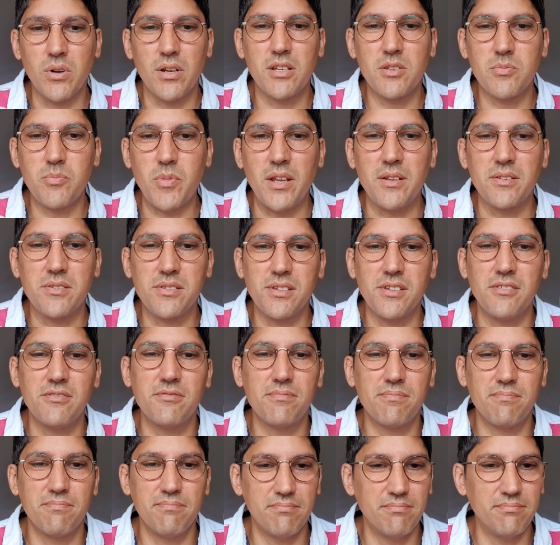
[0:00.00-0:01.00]

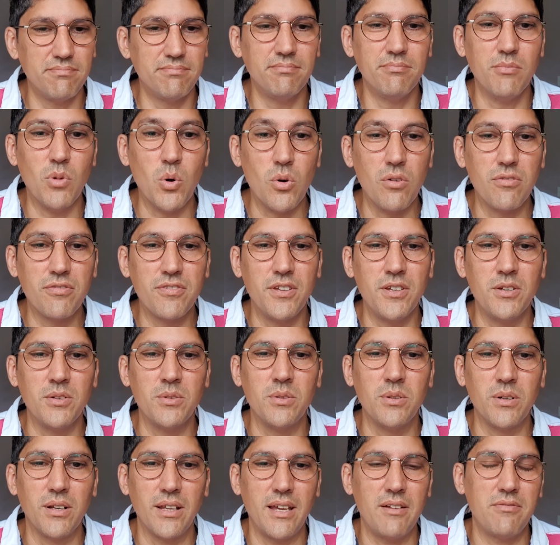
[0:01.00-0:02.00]
expensive, more
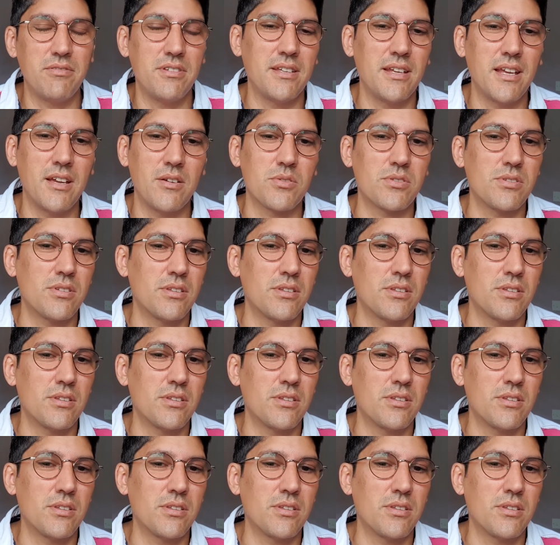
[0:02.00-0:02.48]
fuel, everything else.